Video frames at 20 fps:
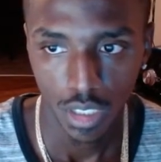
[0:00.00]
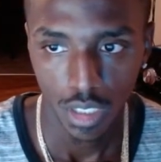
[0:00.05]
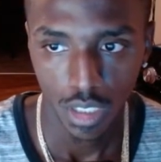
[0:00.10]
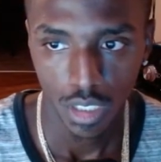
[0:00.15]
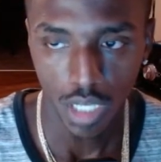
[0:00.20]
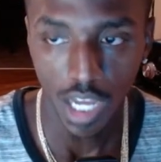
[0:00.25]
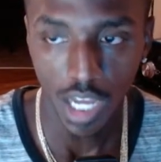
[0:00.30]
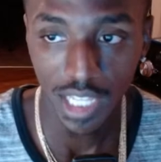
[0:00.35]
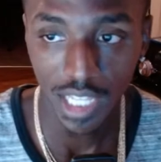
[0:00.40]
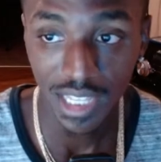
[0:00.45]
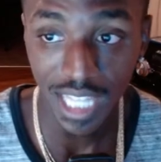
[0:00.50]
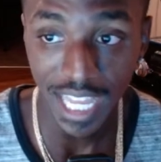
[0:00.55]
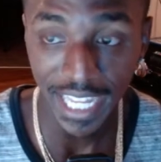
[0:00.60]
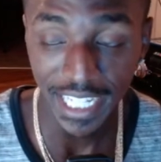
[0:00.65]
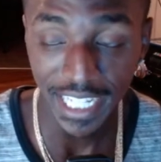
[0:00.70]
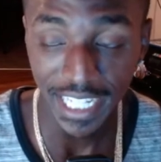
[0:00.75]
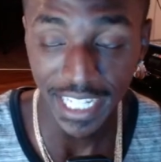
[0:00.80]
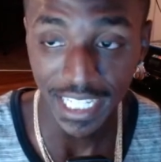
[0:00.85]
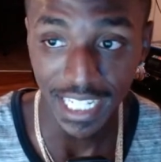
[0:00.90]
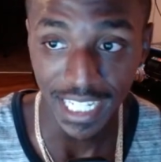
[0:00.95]

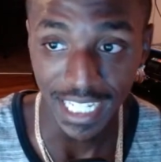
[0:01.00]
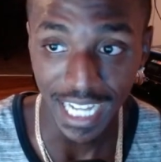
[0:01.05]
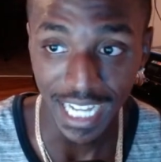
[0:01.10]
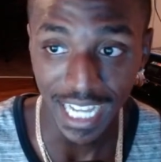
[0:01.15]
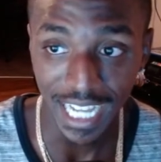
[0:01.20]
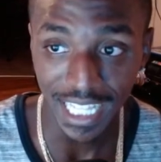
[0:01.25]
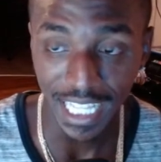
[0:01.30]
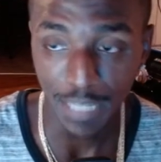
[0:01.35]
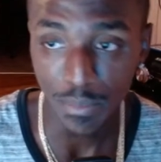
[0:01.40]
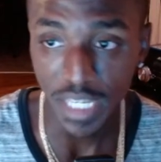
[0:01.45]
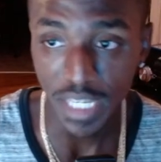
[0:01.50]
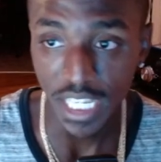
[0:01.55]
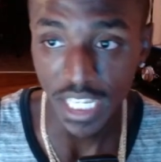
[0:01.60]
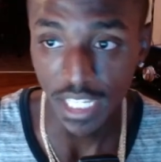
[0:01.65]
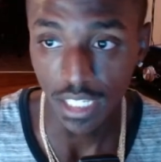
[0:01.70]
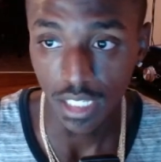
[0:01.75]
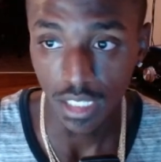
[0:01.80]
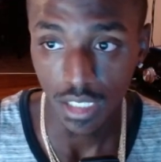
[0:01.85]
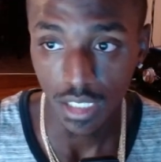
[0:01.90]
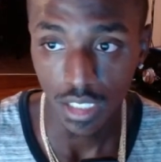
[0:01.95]
Unlike a guy like
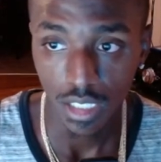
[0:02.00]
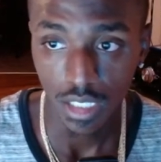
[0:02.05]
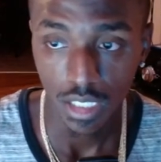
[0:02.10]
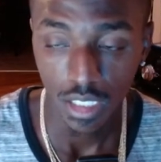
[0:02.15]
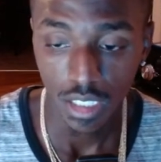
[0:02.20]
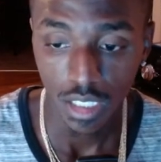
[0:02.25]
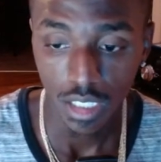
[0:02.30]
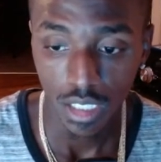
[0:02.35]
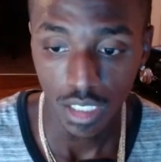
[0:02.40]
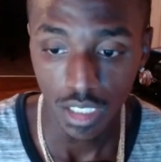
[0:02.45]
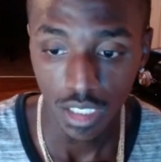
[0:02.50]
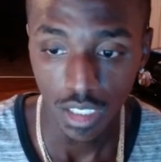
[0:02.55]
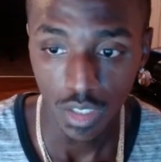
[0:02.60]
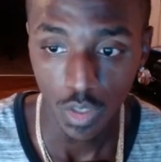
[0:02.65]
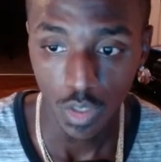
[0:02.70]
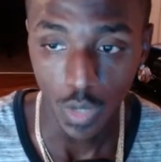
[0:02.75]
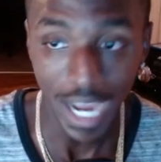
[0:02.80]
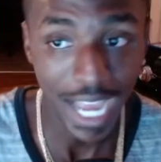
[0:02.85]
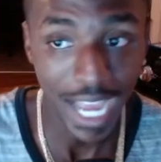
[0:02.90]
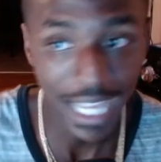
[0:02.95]
me
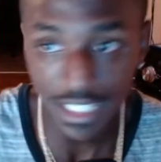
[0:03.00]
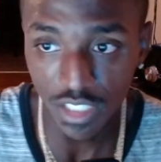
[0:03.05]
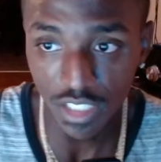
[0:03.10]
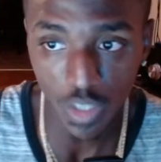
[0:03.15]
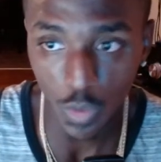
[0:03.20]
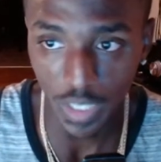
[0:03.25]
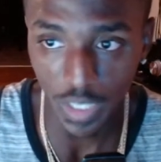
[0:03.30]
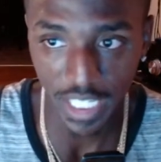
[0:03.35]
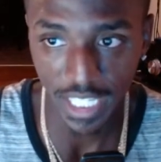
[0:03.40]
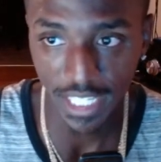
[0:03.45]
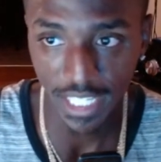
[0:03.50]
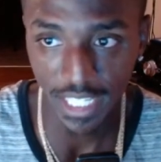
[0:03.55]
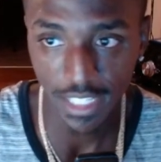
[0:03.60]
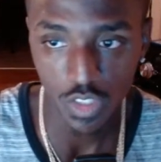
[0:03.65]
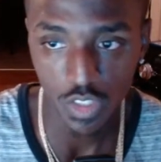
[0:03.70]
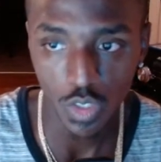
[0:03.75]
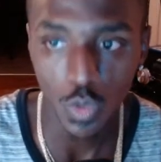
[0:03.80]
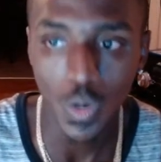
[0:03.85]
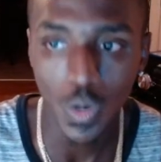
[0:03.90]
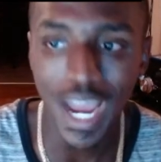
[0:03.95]
who has no
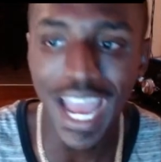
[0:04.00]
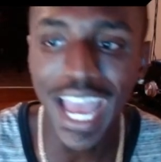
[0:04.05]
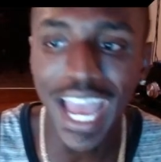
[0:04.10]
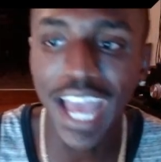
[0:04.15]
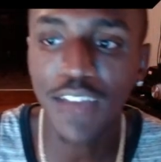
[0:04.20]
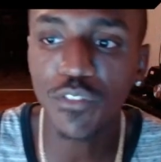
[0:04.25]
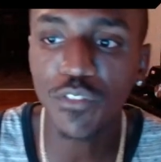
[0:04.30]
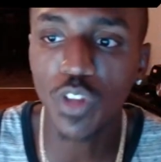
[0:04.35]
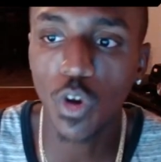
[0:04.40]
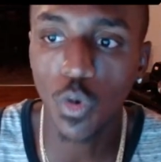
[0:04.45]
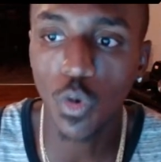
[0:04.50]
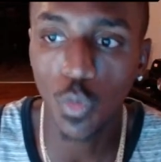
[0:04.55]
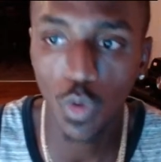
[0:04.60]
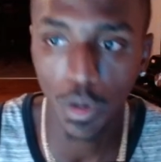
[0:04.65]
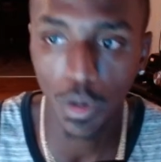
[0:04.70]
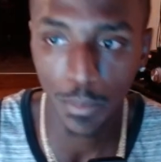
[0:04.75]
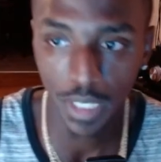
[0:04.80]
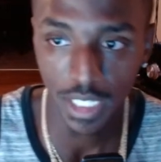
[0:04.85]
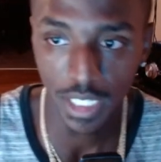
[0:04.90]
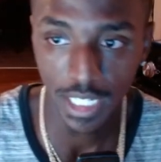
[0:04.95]
kids, who have no
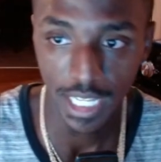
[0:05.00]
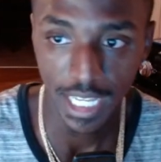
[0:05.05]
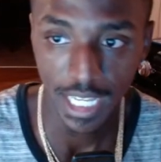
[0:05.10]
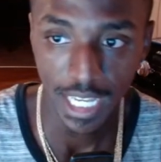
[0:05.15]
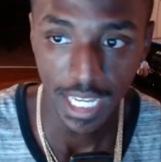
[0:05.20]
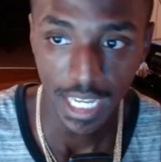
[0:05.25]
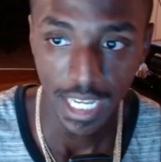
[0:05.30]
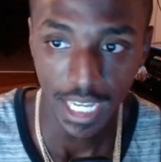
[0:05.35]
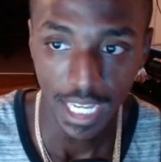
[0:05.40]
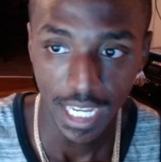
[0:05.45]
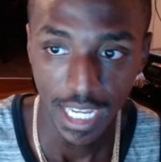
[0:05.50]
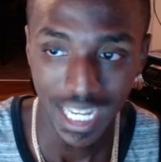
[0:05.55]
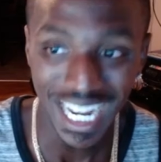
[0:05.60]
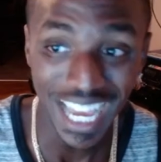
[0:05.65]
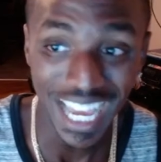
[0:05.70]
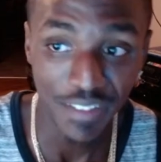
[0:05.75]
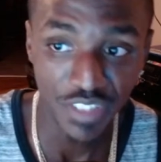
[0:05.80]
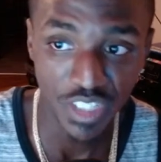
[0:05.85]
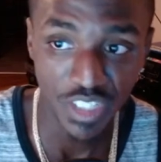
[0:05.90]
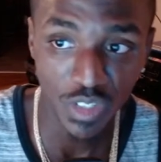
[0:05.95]
woman, and I
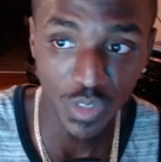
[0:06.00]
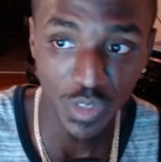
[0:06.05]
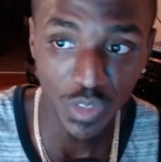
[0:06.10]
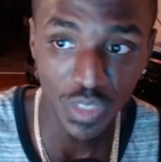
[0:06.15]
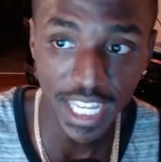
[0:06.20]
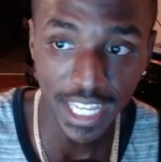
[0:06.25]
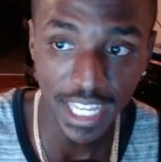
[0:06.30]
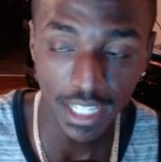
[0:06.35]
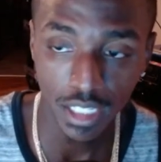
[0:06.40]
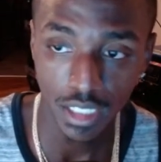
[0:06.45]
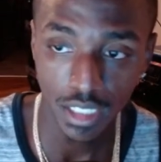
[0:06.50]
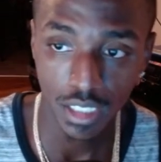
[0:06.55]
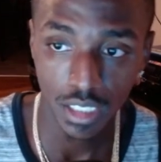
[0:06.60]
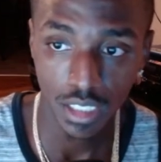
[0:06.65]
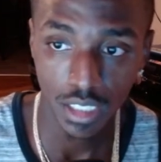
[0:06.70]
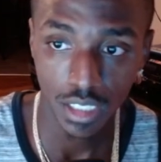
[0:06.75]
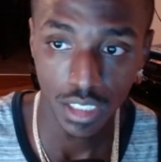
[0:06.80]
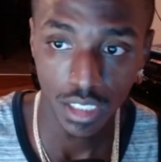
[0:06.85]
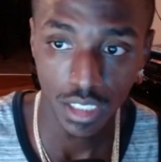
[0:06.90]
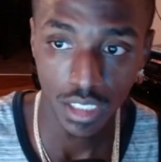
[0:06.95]
have zero debt.
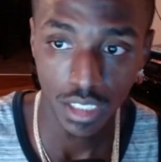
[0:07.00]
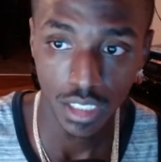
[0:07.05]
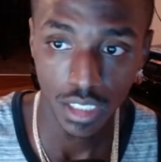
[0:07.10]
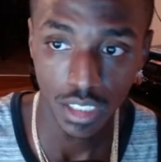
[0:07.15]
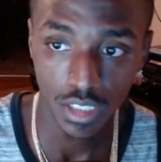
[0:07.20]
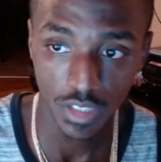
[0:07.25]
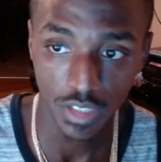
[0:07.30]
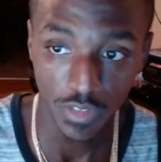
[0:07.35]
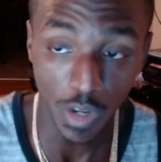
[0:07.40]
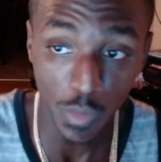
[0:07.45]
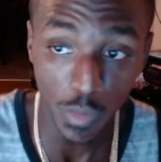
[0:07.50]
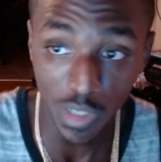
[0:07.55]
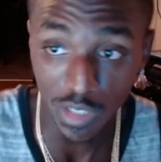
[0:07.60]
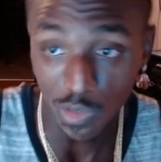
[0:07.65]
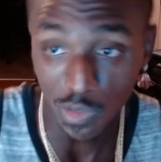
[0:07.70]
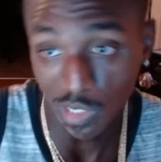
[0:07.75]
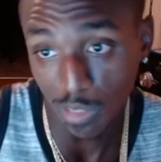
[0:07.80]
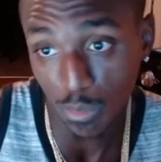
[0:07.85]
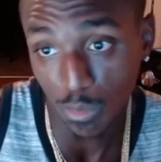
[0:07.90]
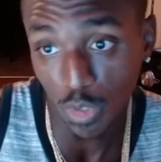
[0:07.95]
So if I want to
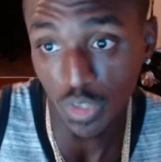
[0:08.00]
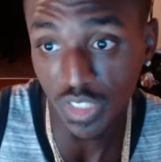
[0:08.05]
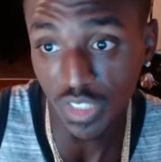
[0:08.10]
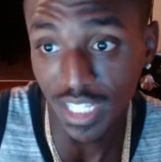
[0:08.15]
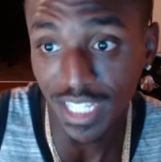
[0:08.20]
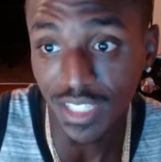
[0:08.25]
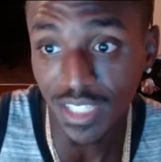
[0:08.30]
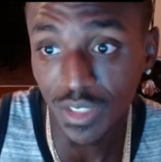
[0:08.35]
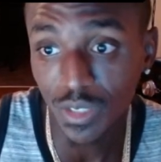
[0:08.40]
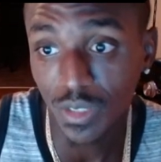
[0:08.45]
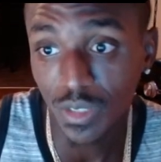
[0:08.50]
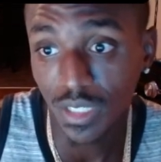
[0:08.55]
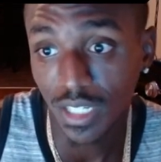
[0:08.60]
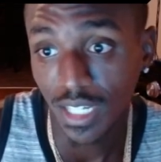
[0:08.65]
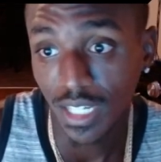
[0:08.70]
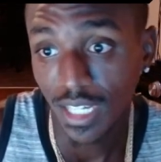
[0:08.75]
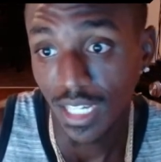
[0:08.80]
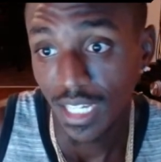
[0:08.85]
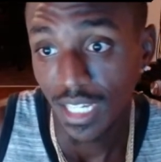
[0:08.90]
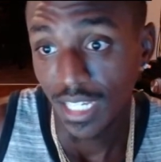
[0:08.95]
go get a motorcycle,
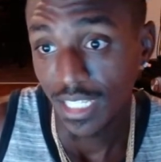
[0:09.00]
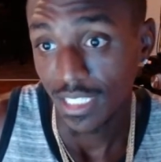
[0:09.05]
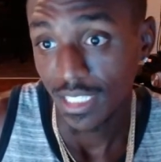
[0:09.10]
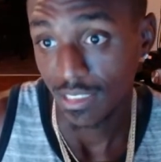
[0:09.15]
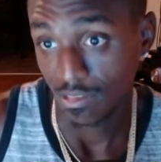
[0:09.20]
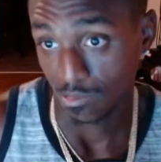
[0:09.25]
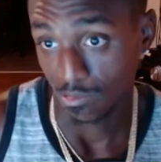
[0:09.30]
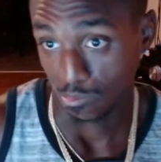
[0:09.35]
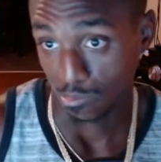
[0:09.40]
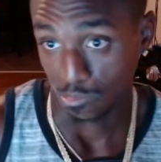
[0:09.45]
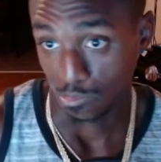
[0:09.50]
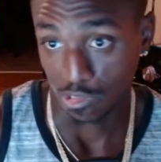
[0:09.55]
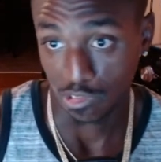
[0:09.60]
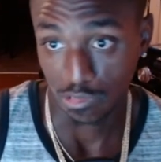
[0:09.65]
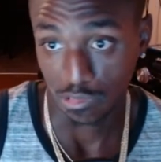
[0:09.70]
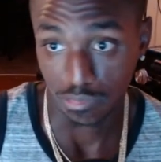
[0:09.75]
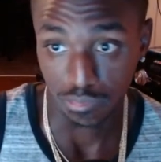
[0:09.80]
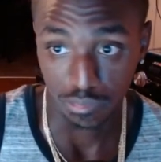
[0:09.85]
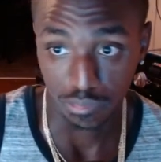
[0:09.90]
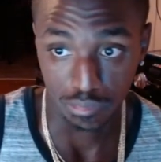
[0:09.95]

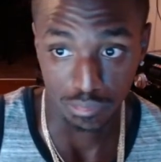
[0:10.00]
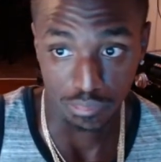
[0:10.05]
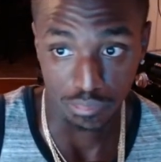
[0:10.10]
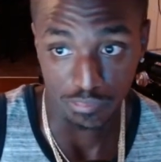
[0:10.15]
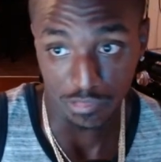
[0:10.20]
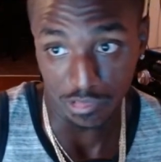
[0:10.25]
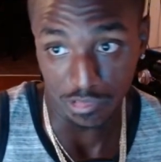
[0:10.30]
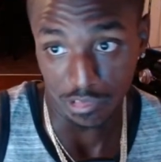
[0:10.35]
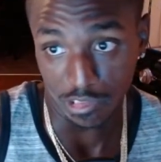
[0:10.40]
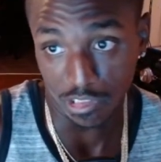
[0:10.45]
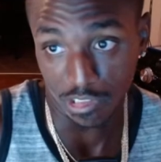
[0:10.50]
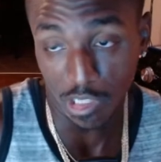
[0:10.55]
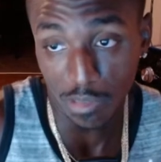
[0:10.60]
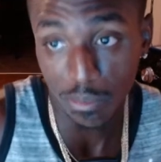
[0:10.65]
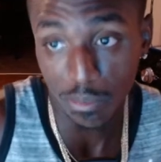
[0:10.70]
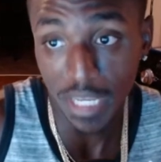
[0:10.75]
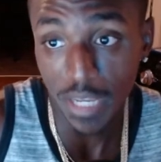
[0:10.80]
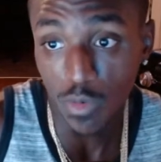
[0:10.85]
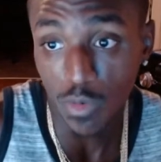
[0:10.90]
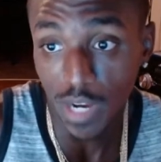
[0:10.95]
it's
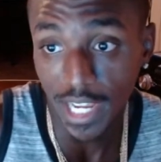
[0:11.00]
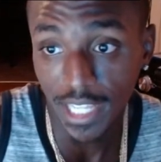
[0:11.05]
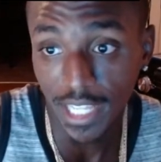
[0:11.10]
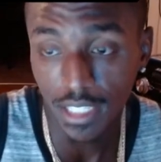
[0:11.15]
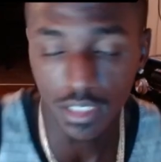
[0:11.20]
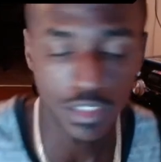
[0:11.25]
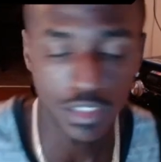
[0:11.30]
on me, right?